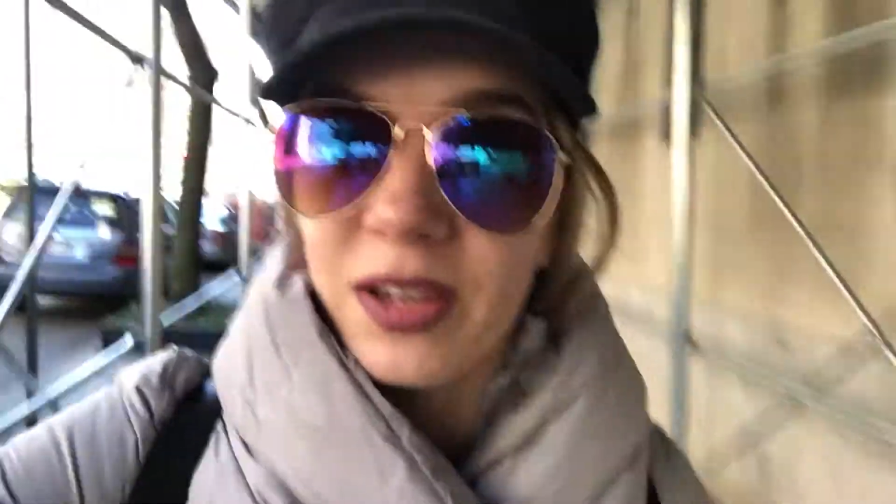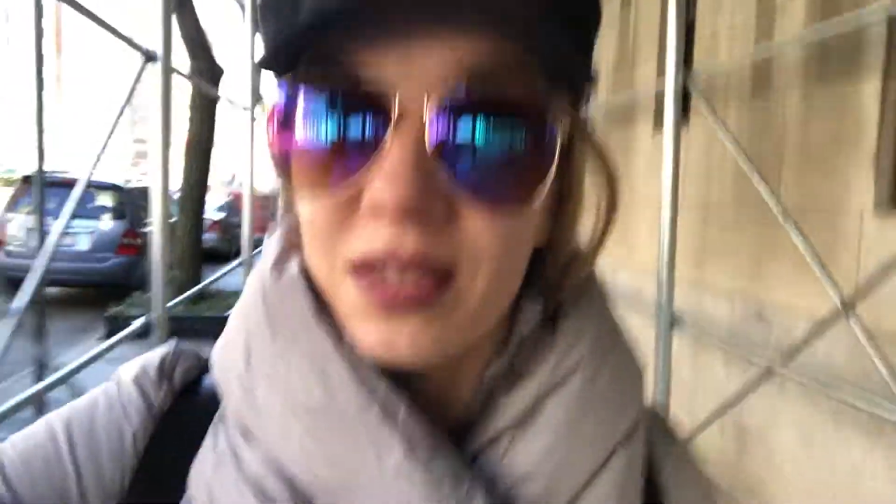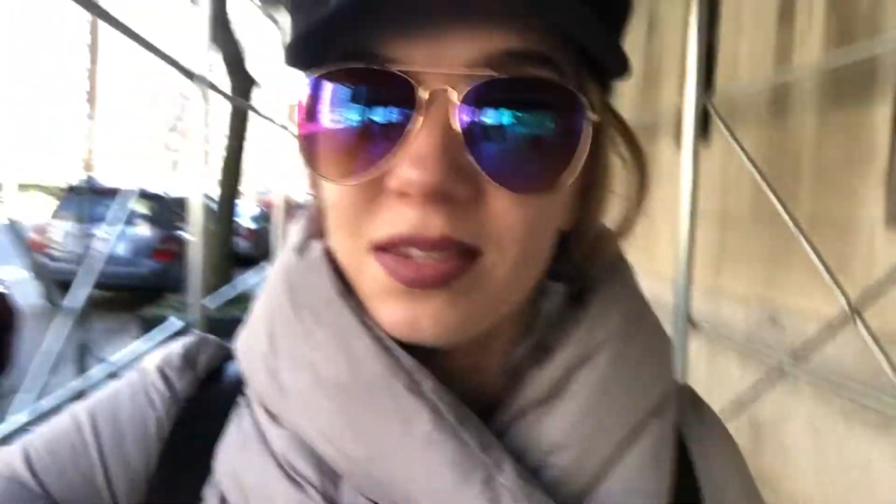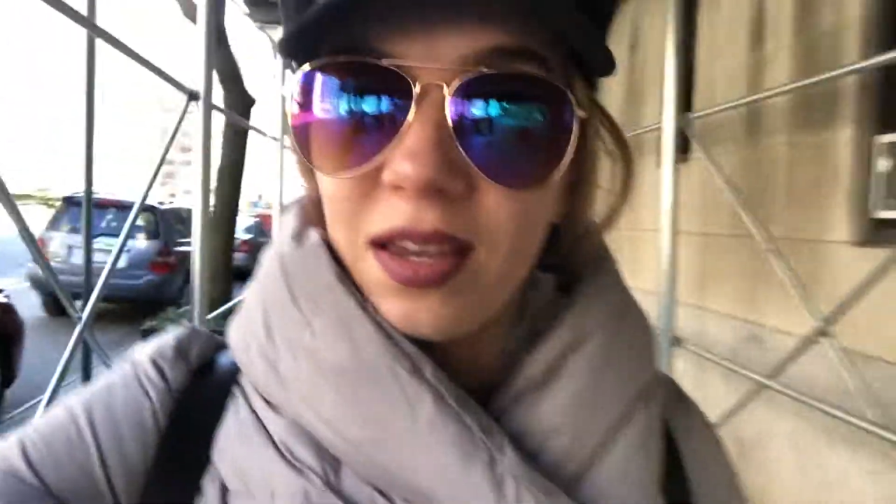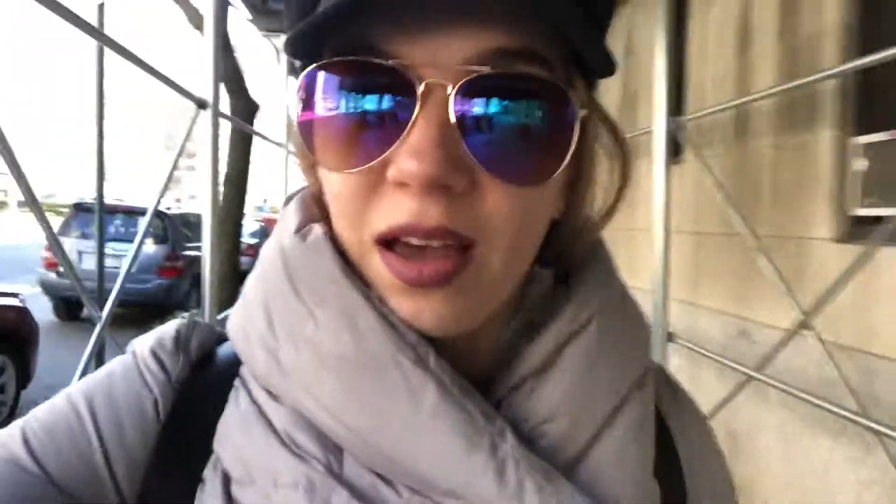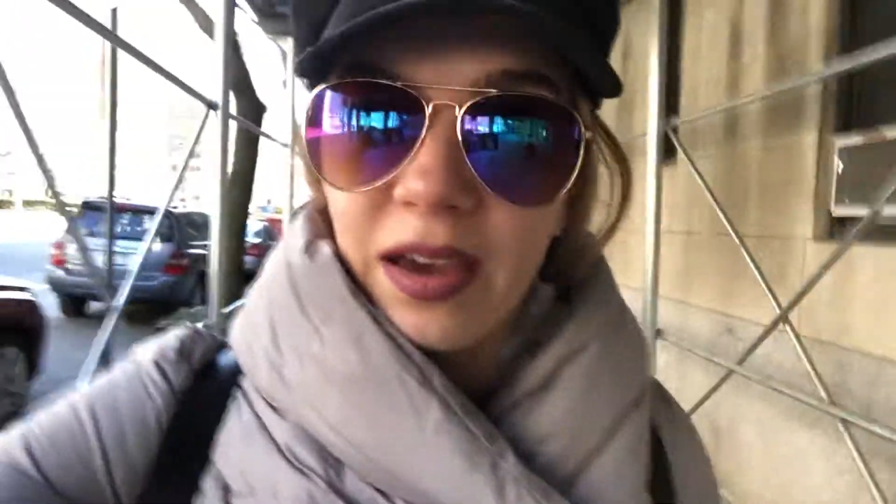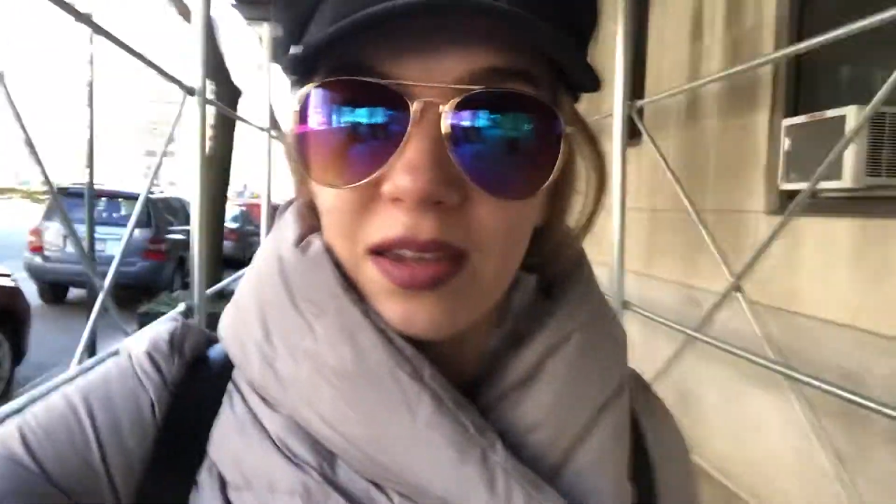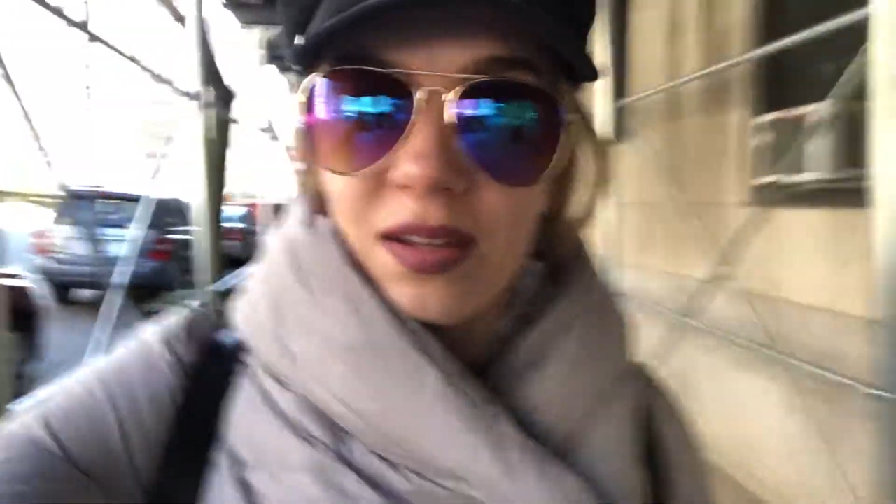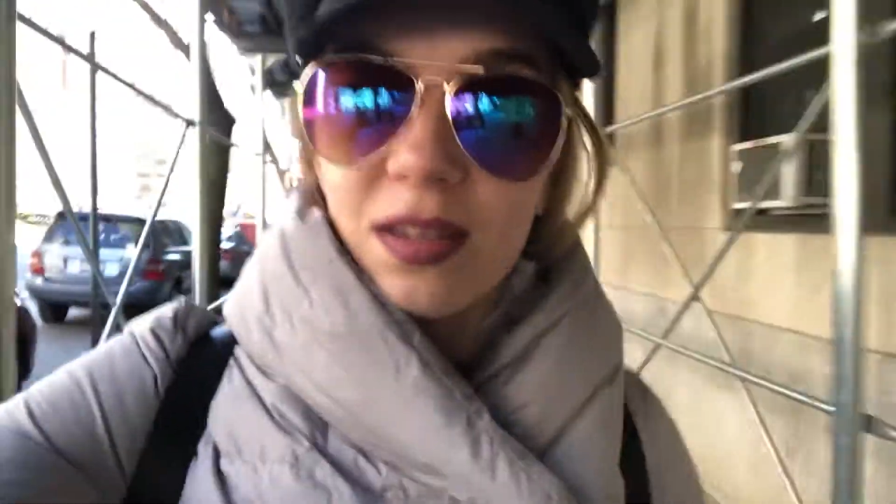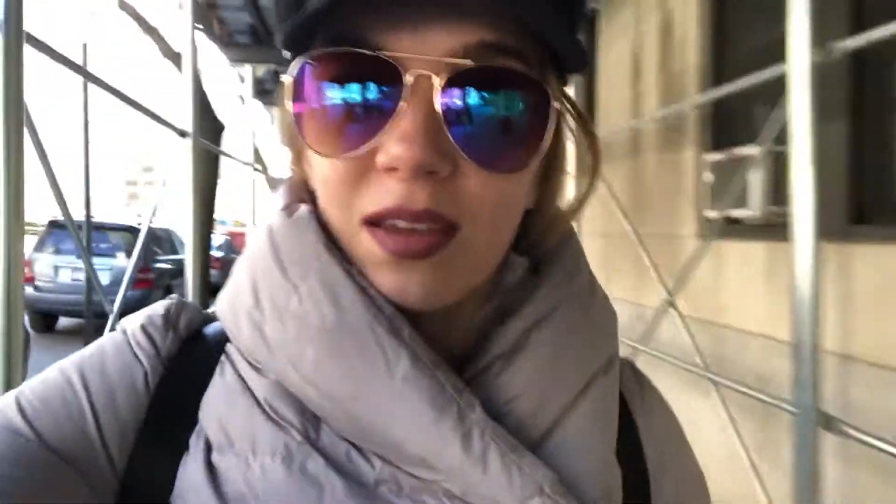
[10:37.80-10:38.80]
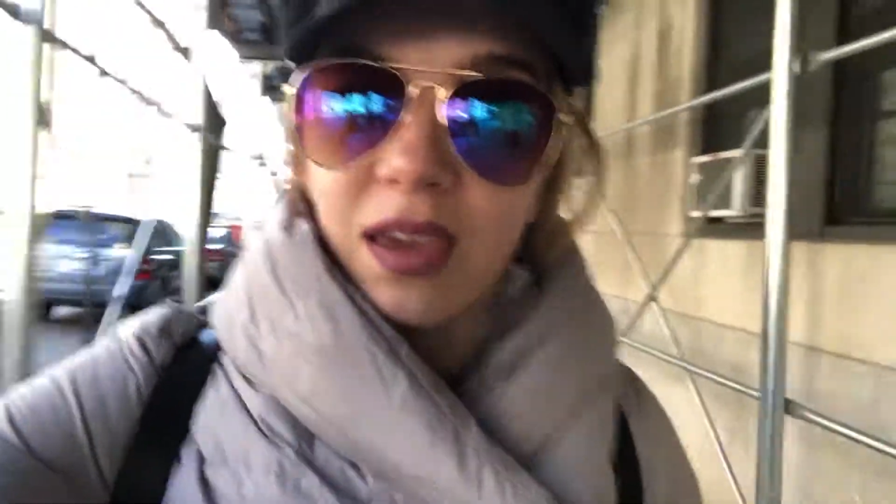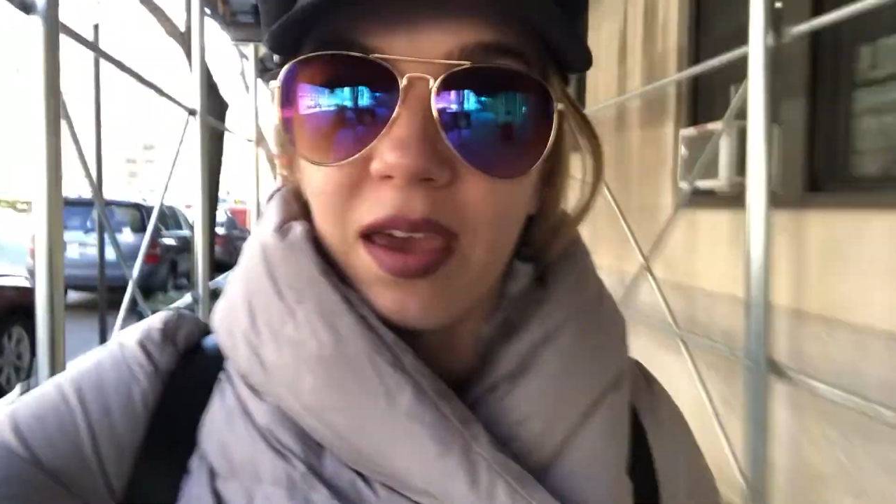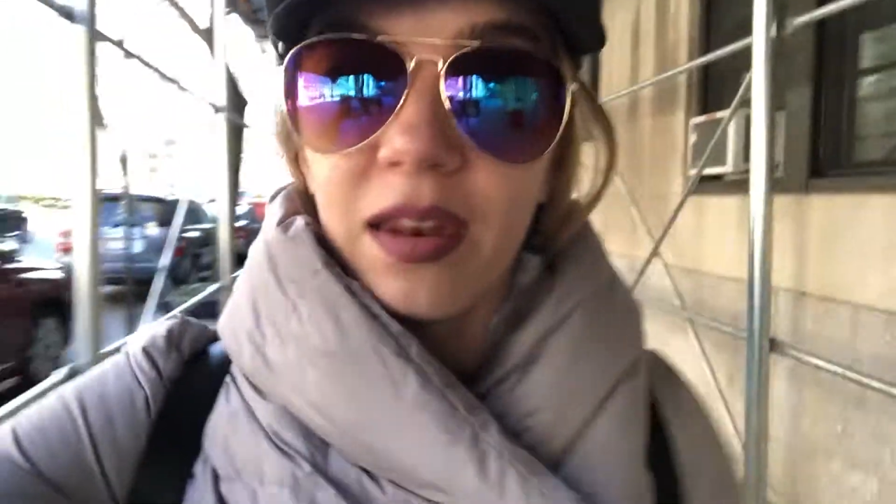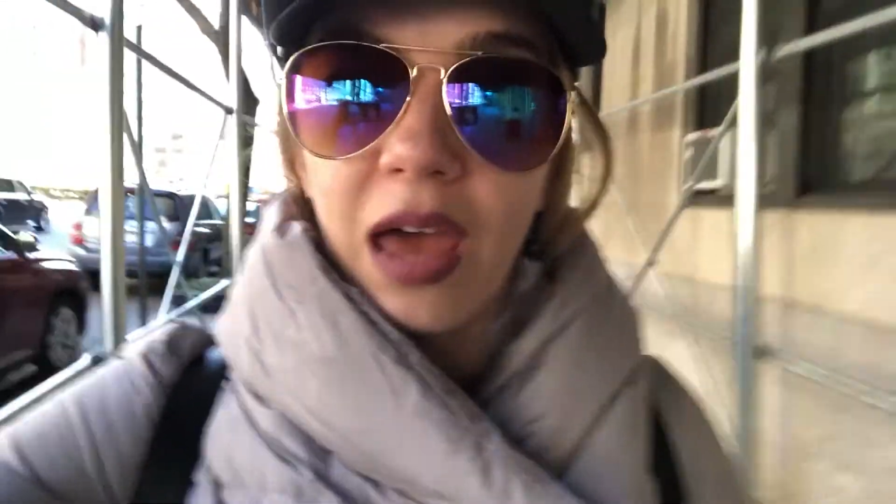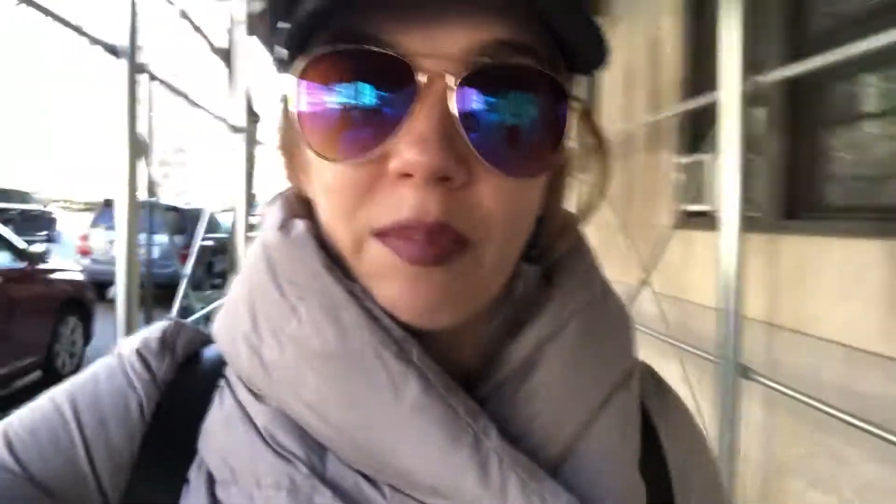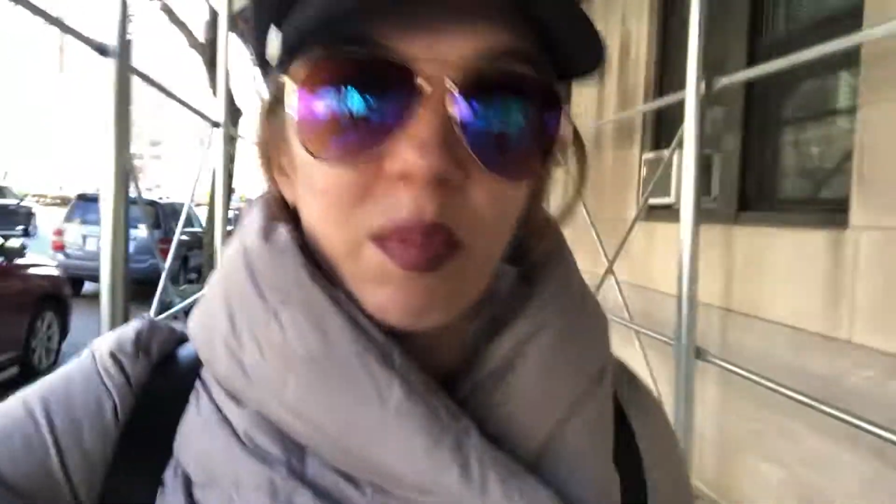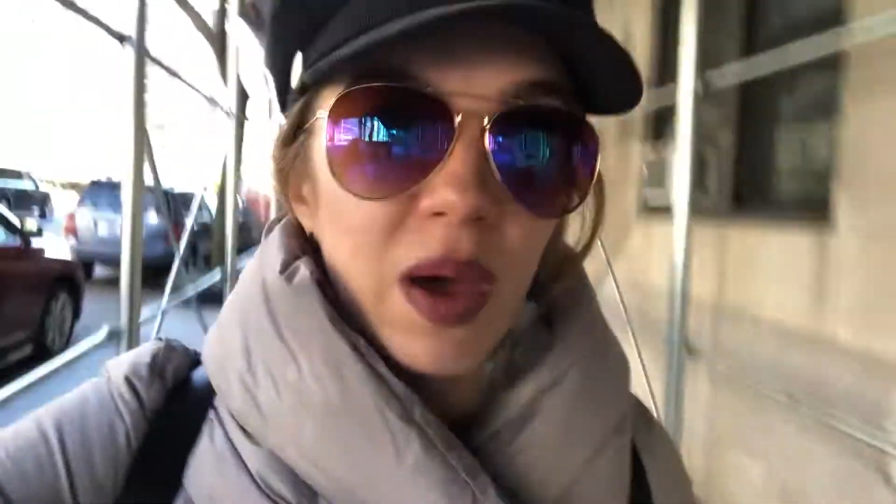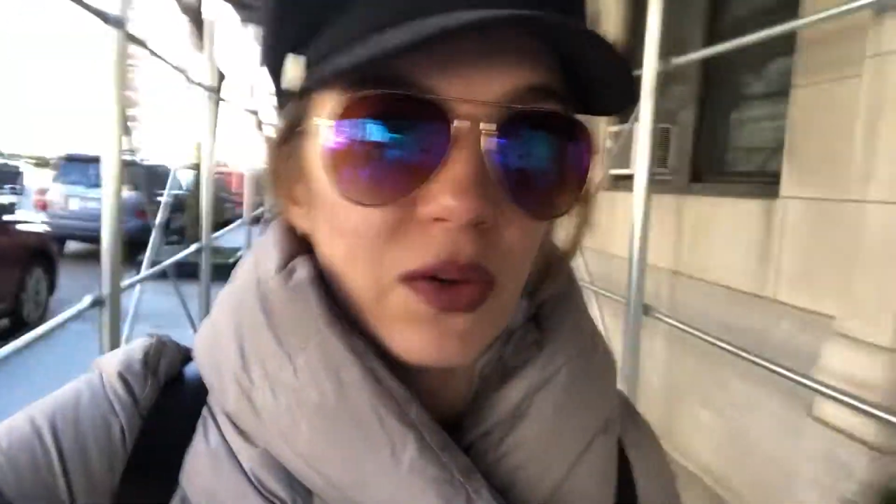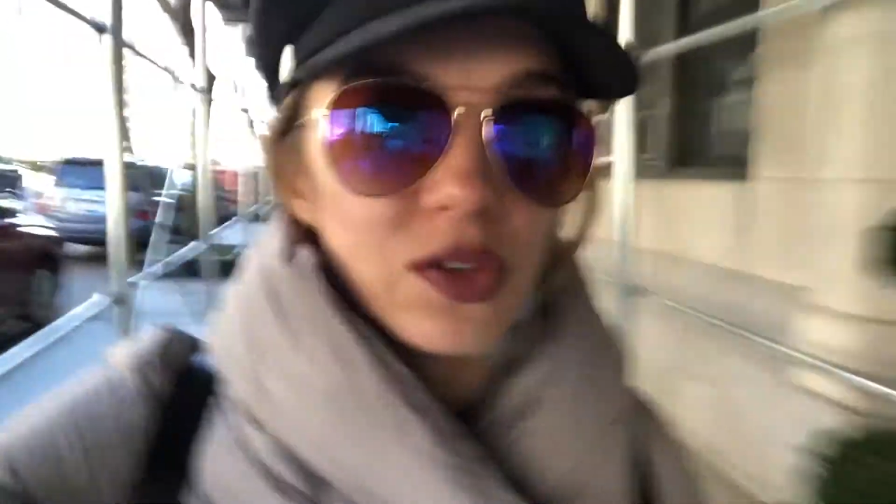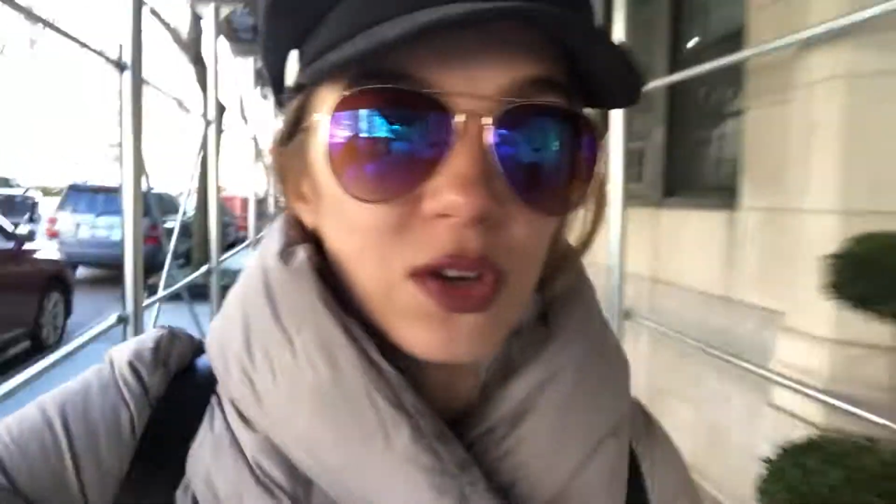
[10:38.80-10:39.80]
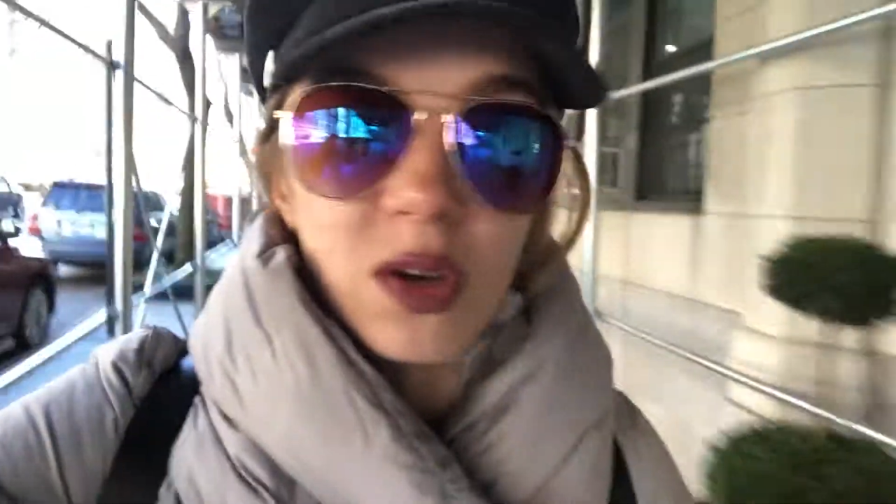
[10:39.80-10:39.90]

East Side and I'm about to